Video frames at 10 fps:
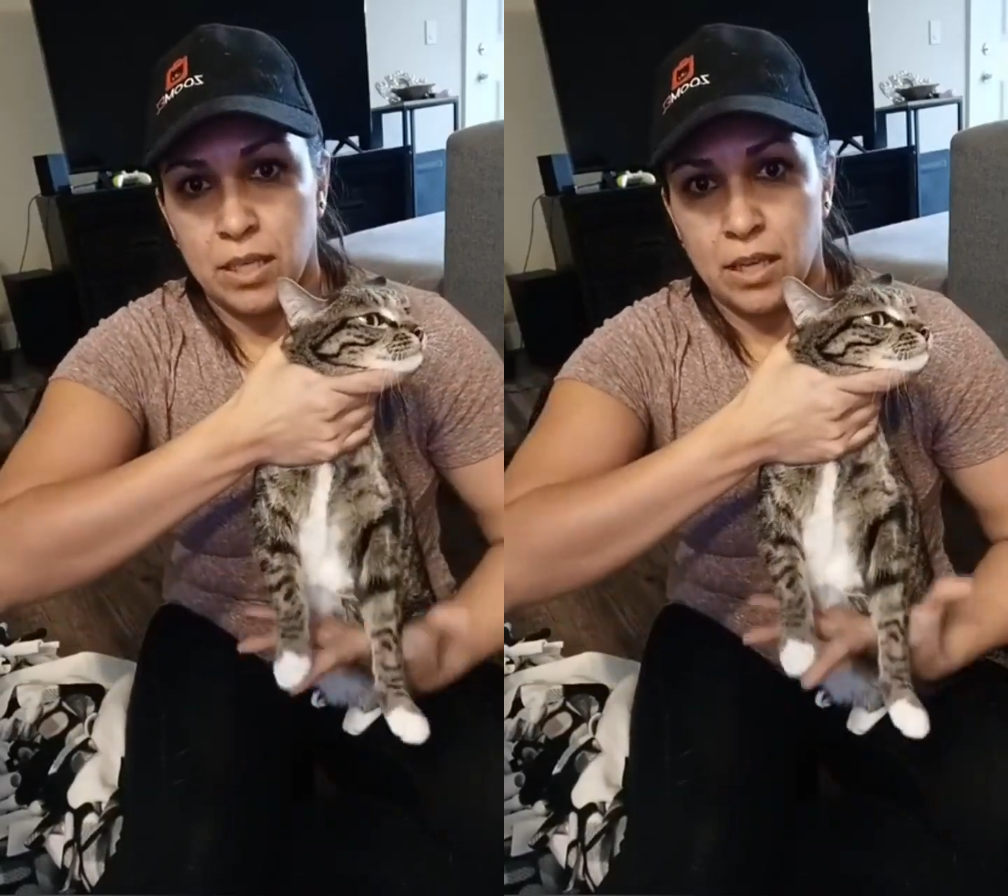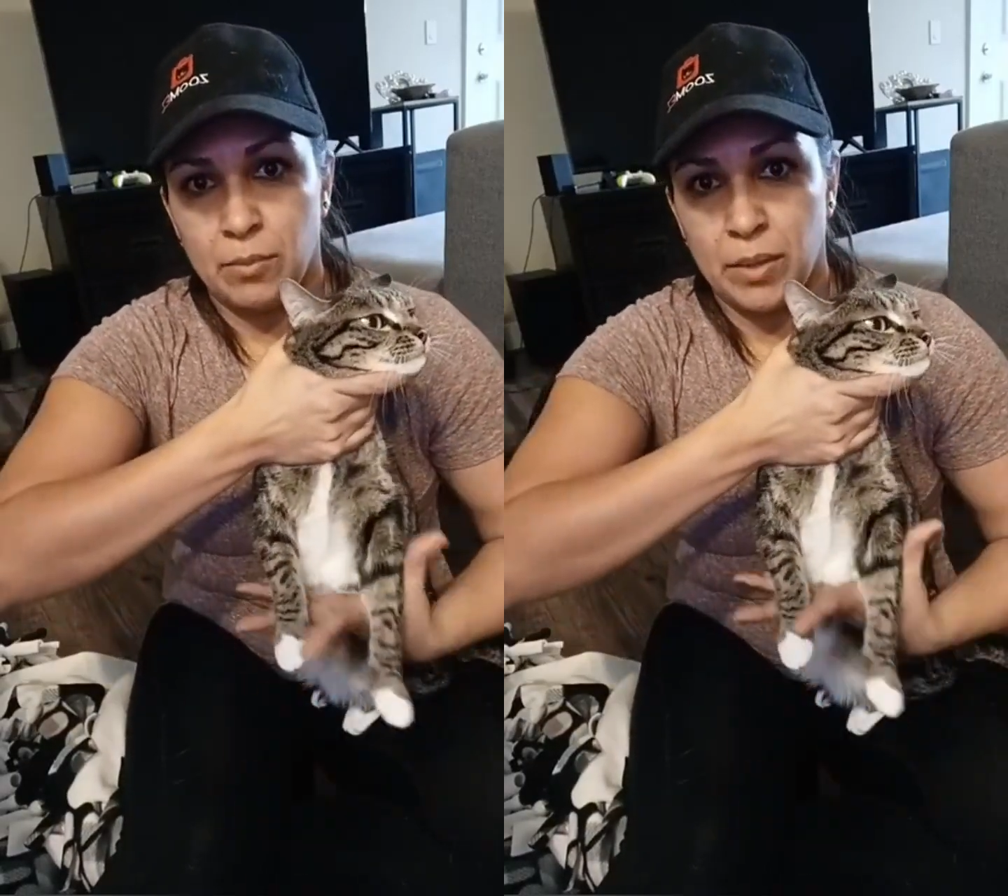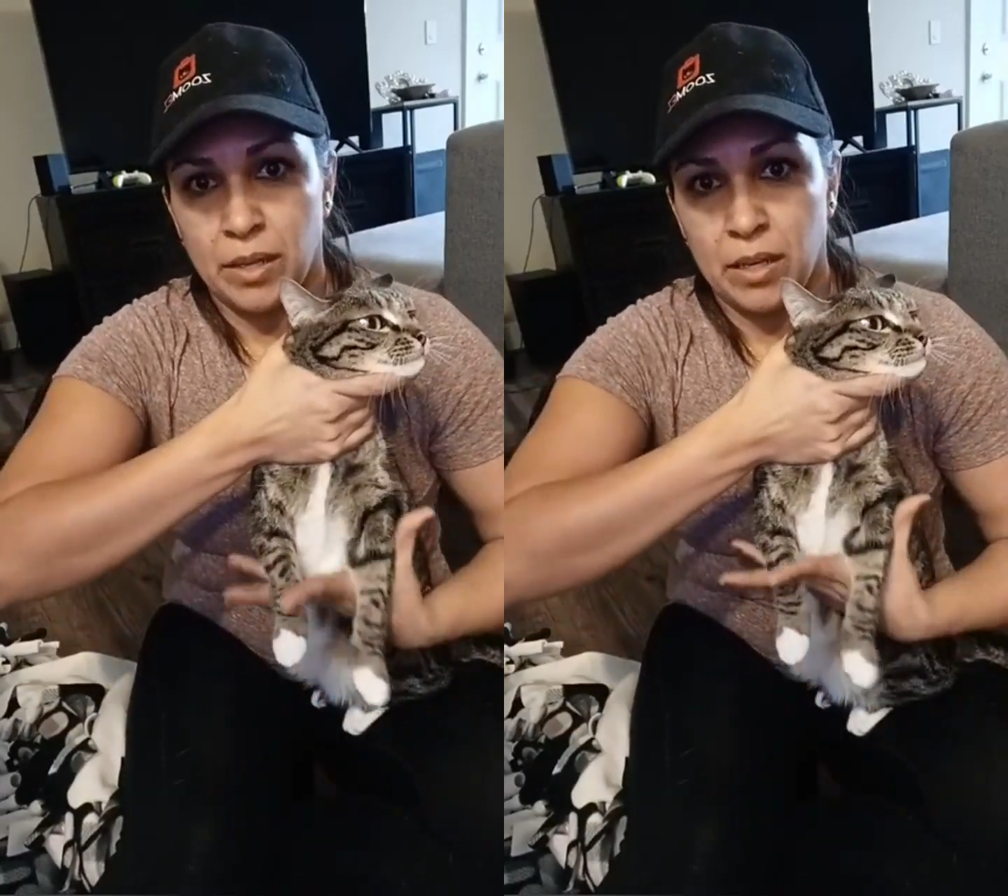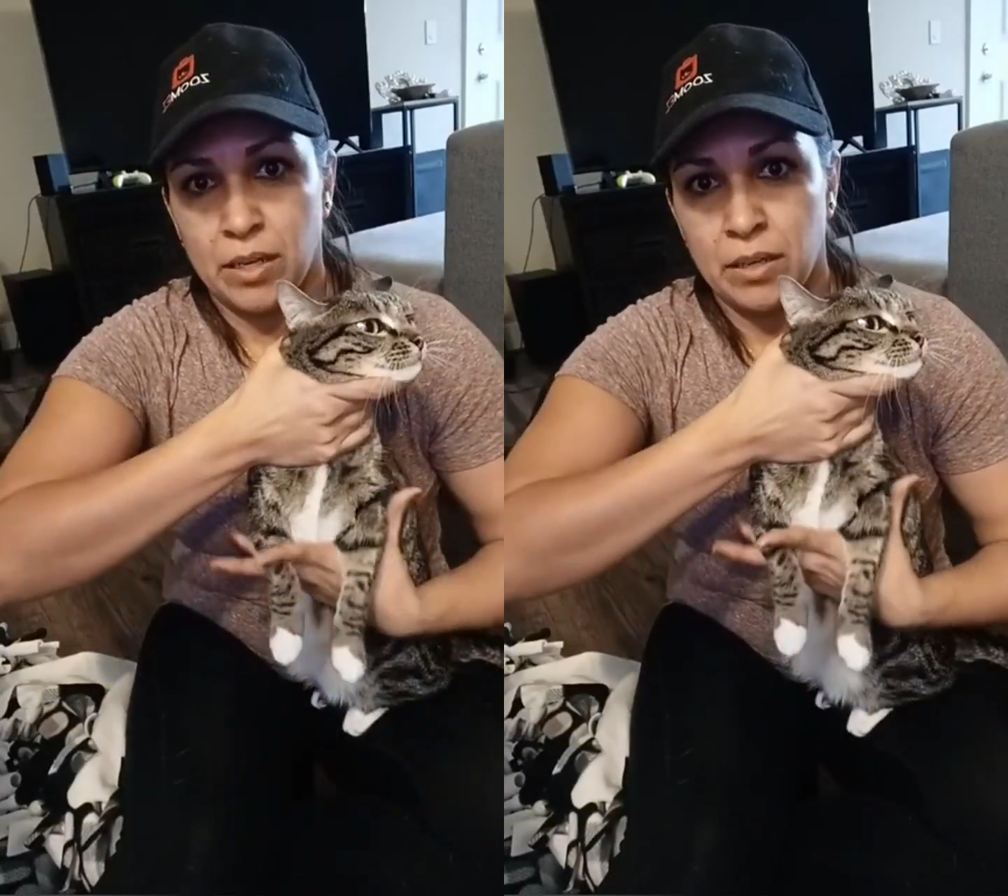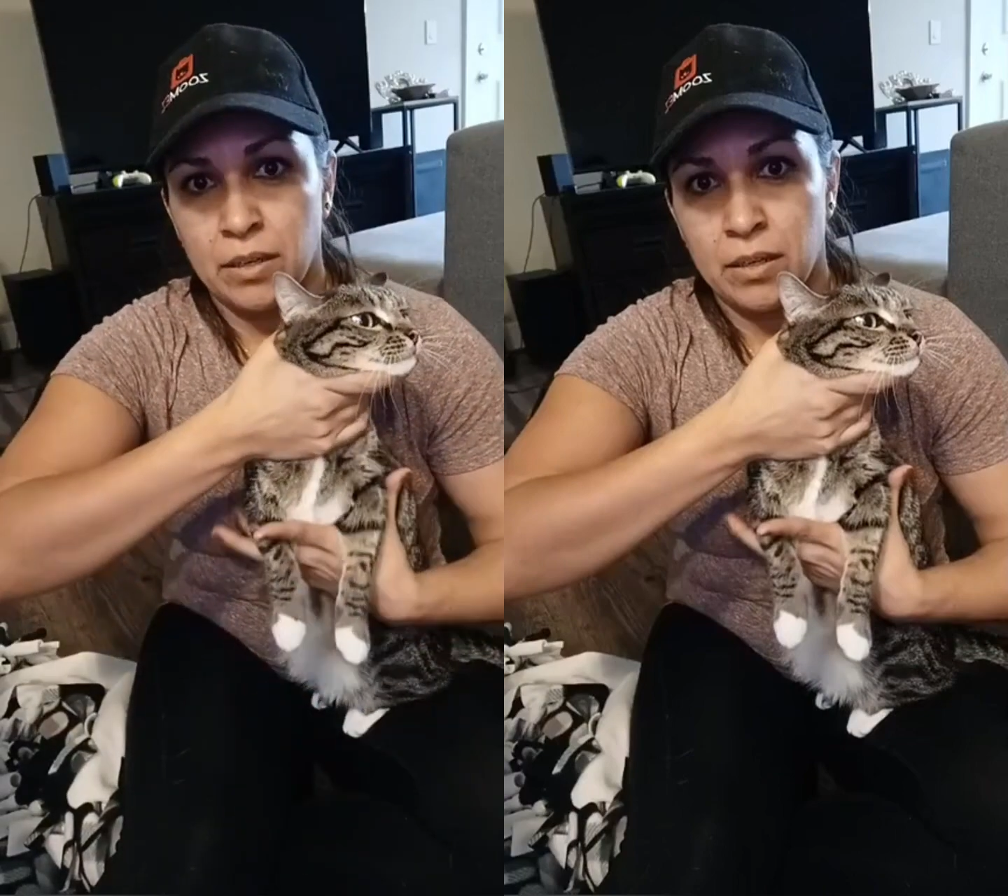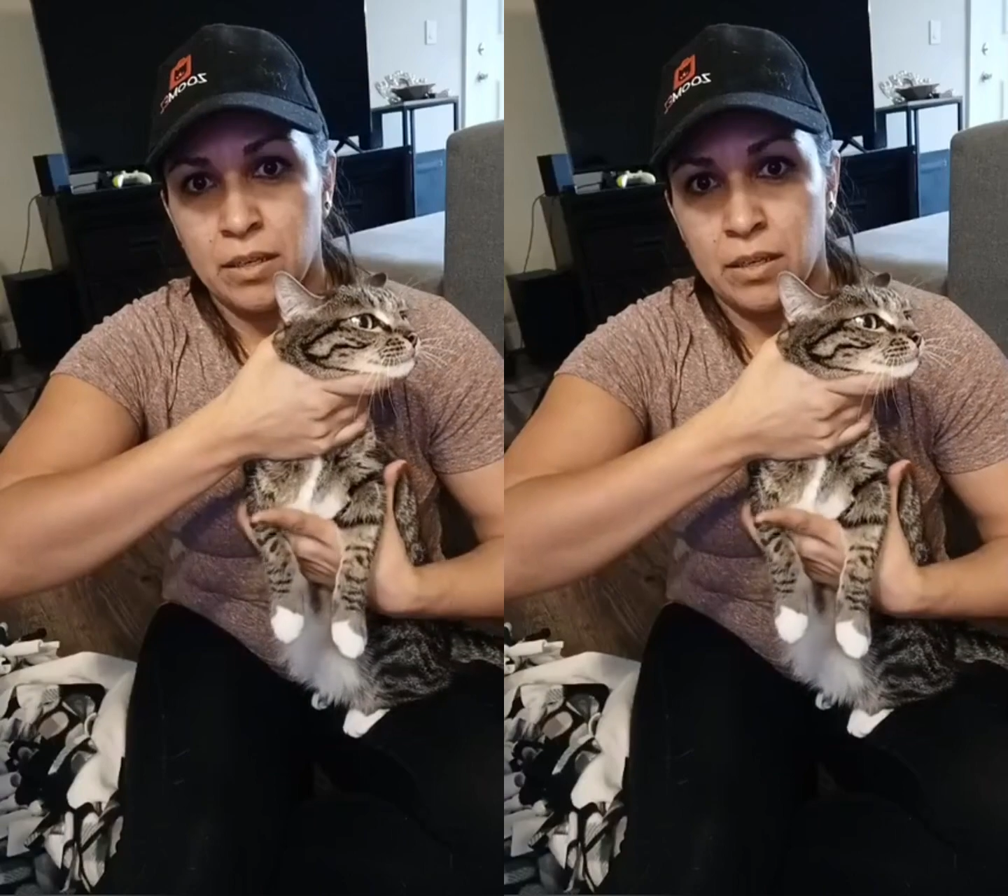I have my hand here